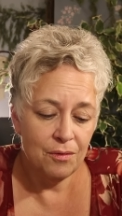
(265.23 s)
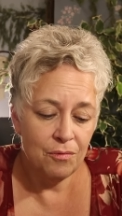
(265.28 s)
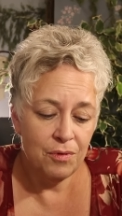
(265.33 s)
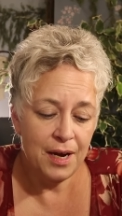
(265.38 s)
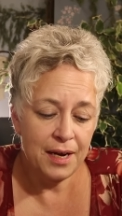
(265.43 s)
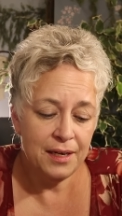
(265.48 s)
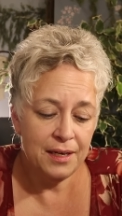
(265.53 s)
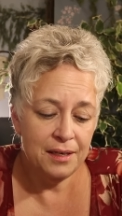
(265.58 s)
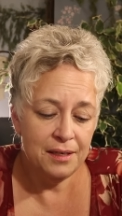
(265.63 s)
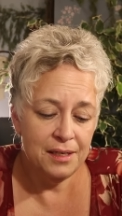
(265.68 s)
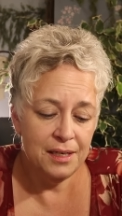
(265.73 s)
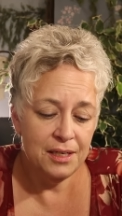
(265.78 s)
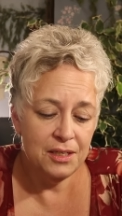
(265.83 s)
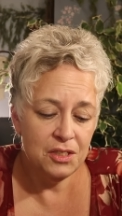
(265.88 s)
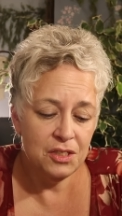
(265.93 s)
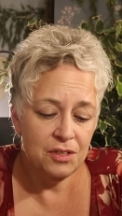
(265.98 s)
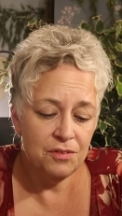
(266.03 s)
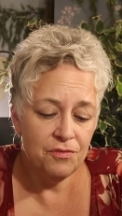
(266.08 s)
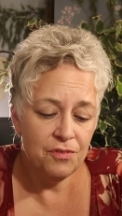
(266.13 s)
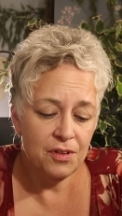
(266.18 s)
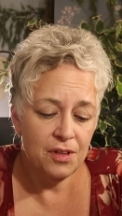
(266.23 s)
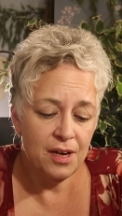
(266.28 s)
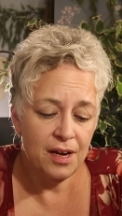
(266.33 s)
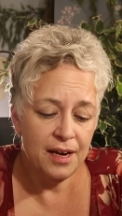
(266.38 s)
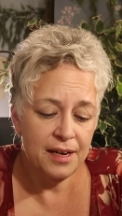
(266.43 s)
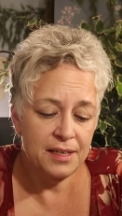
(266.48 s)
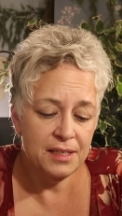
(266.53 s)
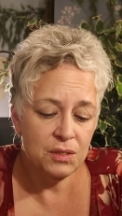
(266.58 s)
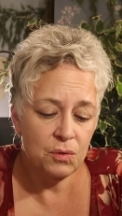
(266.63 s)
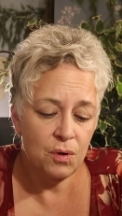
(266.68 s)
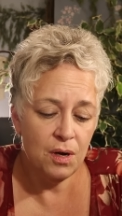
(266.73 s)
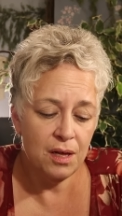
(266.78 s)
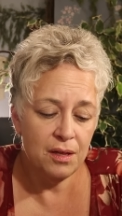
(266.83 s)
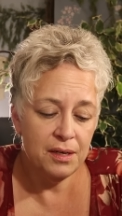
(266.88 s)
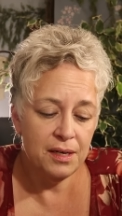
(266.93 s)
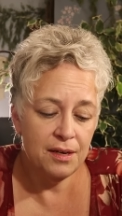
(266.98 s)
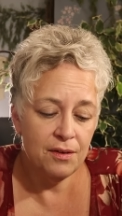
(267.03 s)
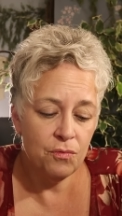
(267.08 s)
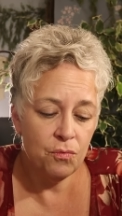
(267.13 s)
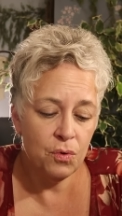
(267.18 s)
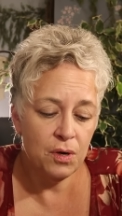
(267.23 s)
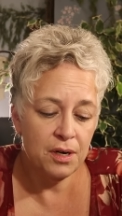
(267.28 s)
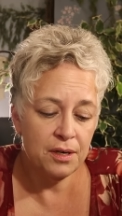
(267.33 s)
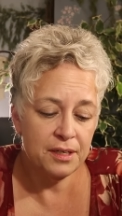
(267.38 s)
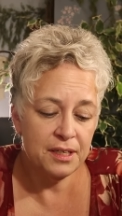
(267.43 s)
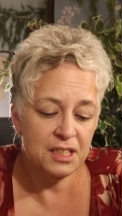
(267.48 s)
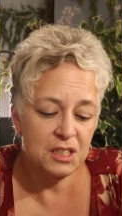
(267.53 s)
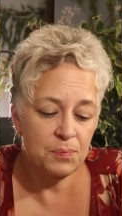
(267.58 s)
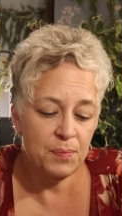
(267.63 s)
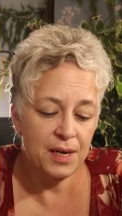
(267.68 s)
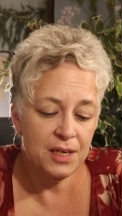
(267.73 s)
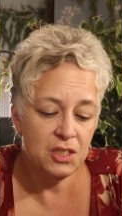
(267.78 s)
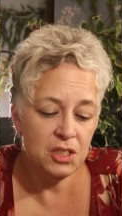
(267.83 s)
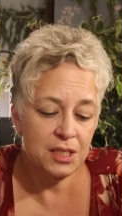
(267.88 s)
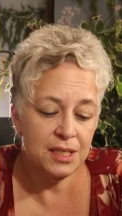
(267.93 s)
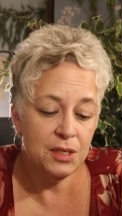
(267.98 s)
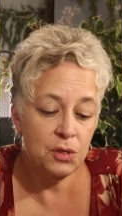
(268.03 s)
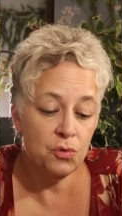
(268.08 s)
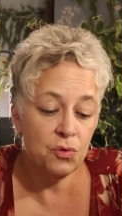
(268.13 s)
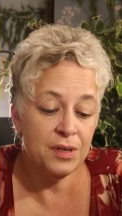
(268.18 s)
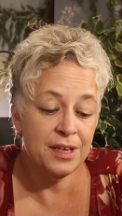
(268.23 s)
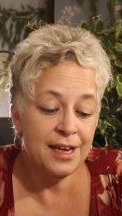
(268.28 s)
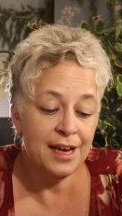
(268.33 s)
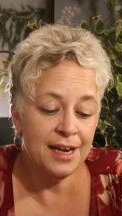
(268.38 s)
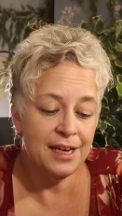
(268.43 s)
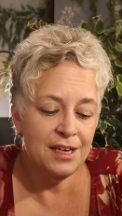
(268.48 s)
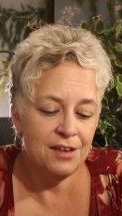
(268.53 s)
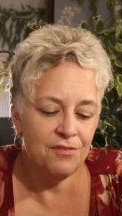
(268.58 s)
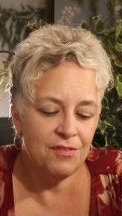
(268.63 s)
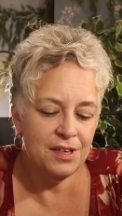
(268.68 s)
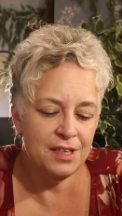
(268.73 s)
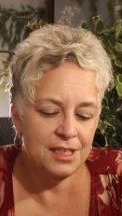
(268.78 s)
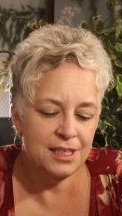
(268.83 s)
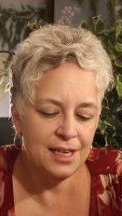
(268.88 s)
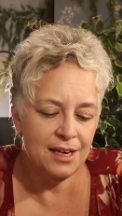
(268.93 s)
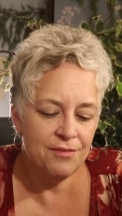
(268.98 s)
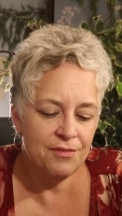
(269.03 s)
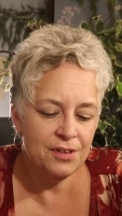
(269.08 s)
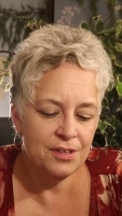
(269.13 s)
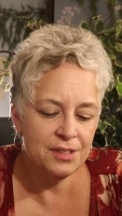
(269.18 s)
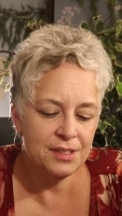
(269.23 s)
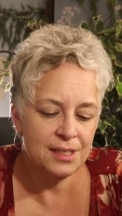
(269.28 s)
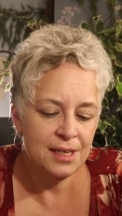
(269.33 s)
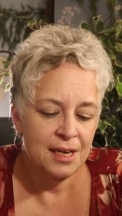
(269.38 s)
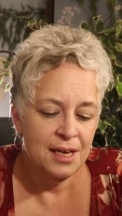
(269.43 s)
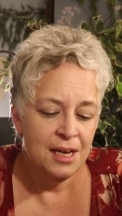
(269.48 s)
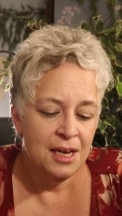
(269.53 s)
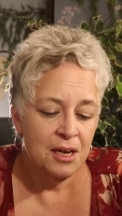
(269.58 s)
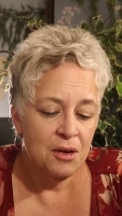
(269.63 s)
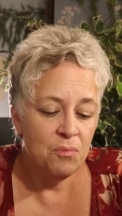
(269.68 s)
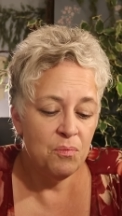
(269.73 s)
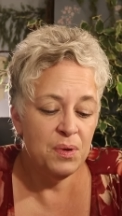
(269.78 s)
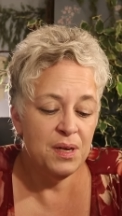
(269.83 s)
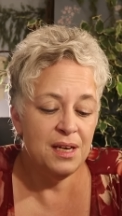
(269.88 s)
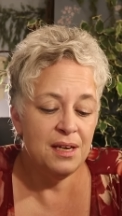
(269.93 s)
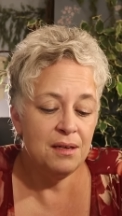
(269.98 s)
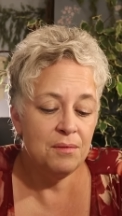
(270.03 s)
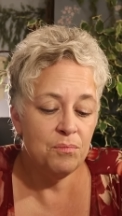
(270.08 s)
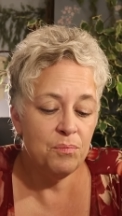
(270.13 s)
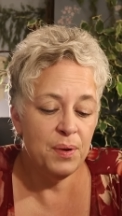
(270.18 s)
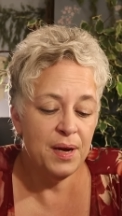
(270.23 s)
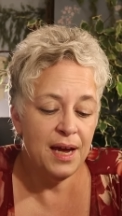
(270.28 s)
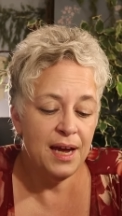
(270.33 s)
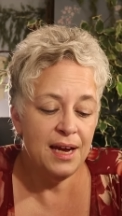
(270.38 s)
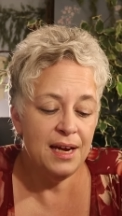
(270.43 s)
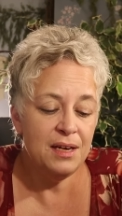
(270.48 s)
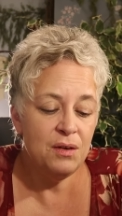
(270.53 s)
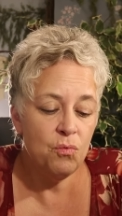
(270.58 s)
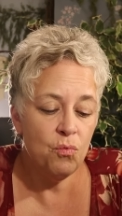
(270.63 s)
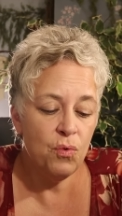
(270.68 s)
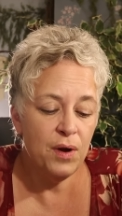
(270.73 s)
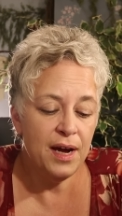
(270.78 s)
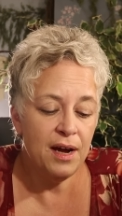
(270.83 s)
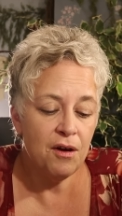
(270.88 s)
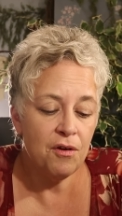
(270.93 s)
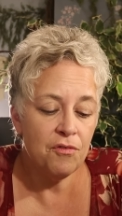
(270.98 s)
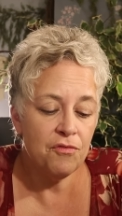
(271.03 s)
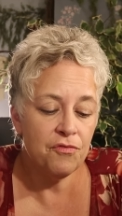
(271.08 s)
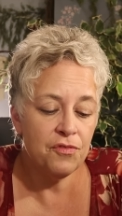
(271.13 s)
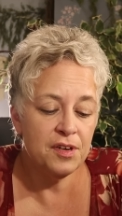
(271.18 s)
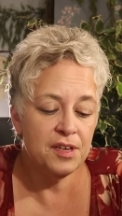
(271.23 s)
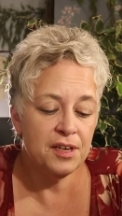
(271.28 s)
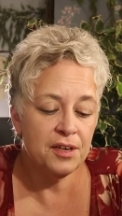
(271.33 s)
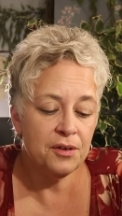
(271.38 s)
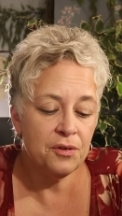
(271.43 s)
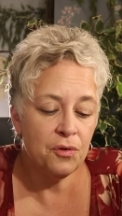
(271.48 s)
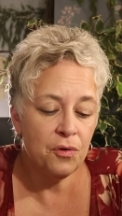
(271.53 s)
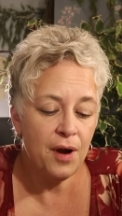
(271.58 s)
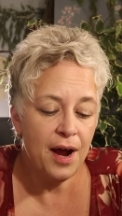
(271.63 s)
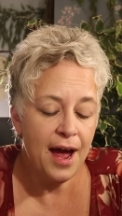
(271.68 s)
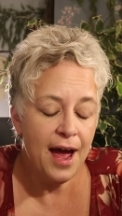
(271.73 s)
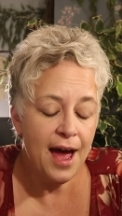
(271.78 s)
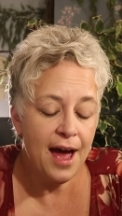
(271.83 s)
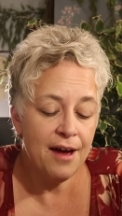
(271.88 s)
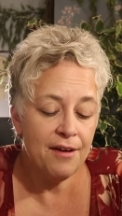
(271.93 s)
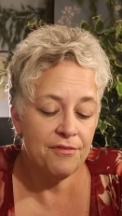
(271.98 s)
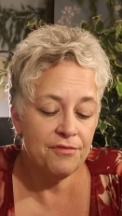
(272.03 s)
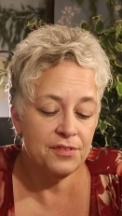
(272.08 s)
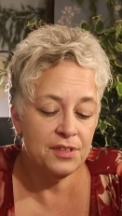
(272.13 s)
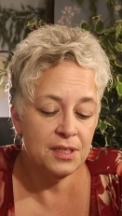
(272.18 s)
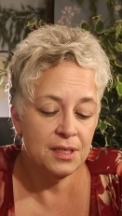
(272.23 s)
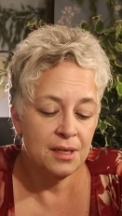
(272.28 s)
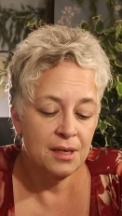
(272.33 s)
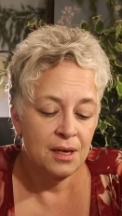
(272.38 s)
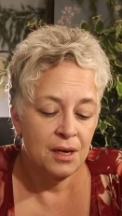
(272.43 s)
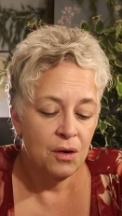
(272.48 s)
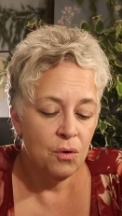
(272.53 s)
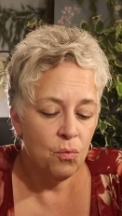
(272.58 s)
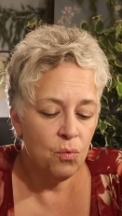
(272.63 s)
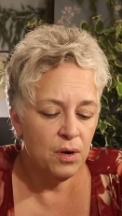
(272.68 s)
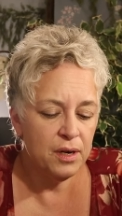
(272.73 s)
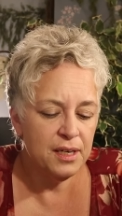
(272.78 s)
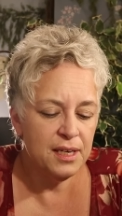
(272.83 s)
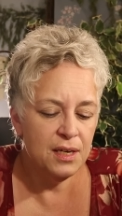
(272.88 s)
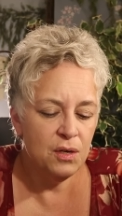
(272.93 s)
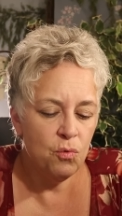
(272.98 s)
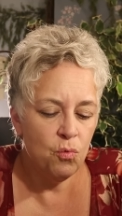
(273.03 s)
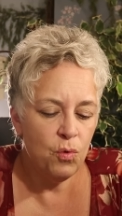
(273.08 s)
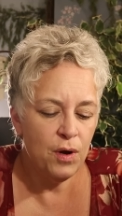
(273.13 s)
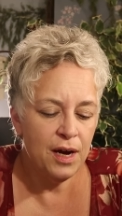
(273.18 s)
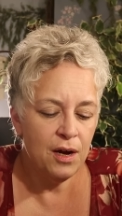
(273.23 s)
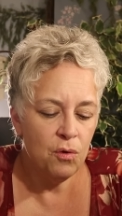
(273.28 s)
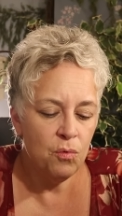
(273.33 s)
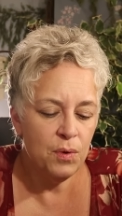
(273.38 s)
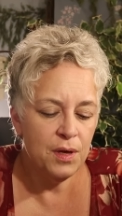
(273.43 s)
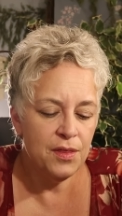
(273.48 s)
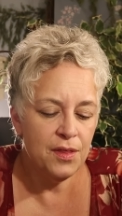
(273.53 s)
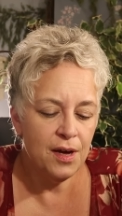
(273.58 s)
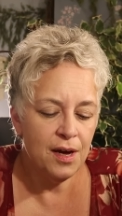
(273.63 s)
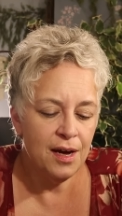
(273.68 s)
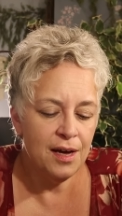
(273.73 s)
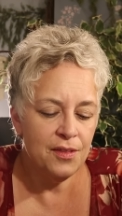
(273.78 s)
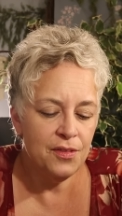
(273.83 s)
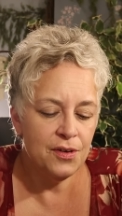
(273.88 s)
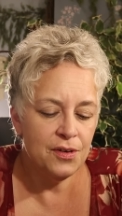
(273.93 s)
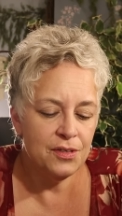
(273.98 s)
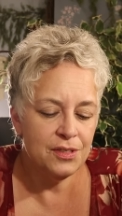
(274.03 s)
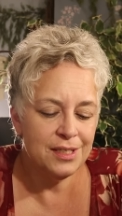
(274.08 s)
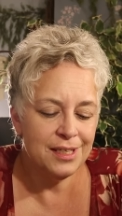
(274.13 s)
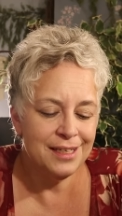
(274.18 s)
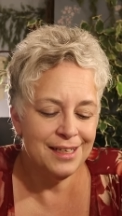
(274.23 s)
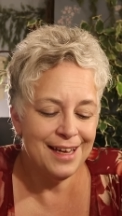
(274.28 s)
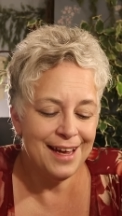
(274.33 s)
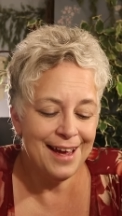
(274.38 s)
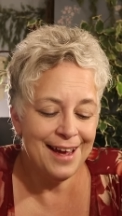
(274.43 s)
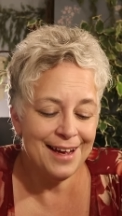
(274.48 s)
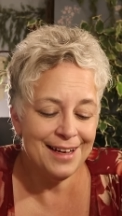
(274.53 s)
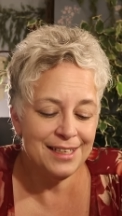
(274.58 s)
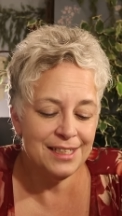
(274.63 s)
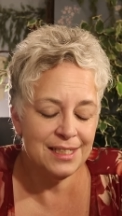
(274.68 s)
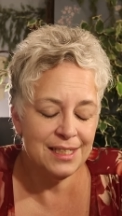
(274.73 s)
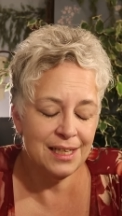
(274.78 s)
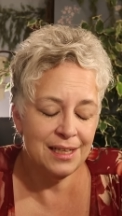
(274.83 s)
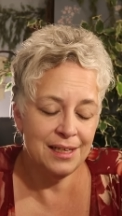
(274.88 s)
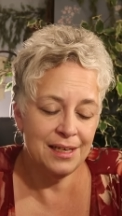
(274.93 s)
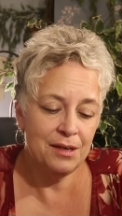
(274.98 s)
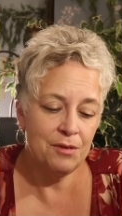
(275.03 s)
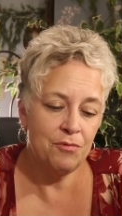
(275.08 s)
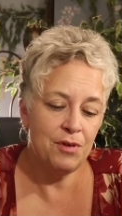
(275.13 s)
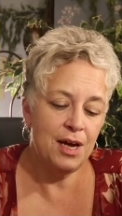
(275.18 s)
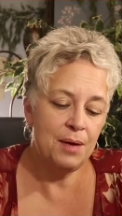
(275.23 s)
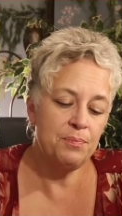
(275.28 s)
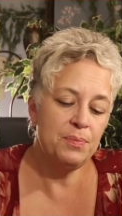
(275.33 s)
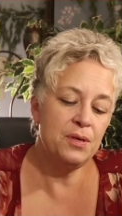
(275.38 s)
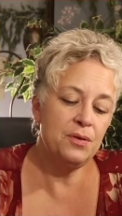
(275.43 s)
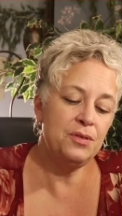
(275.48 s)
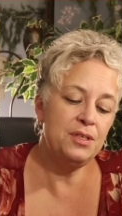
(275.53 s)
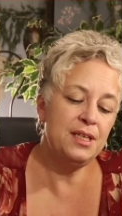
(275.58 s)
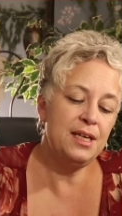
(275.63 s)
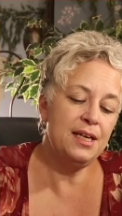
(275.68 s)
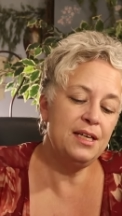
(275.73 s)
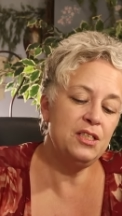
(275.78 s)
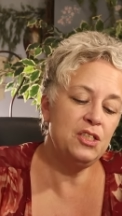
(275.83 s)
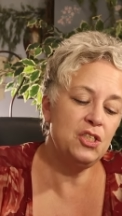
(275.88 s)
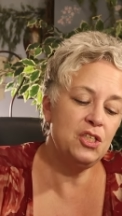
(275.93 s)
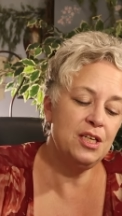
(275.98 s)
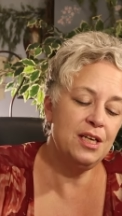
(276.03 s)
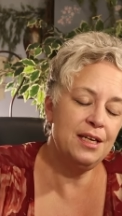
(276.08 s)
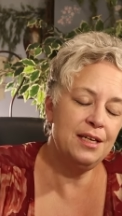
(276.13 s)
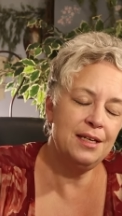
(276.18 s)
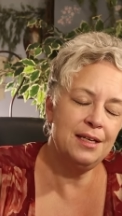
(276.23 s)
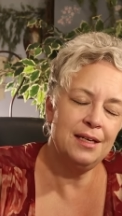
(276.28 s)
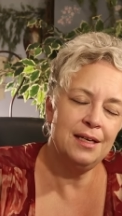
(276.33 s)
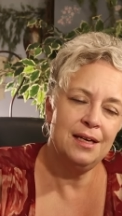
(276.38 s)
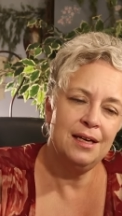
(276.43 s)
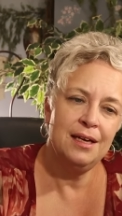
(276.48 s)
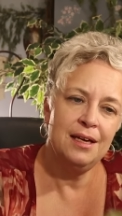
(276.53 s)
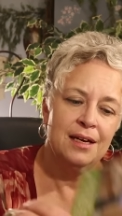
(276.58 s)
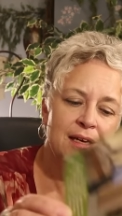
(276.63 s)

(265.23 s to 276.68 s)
recognition for the highest quality of work, especially creative endeavors, being paid well for your craft, working well with others, an excellent reputation.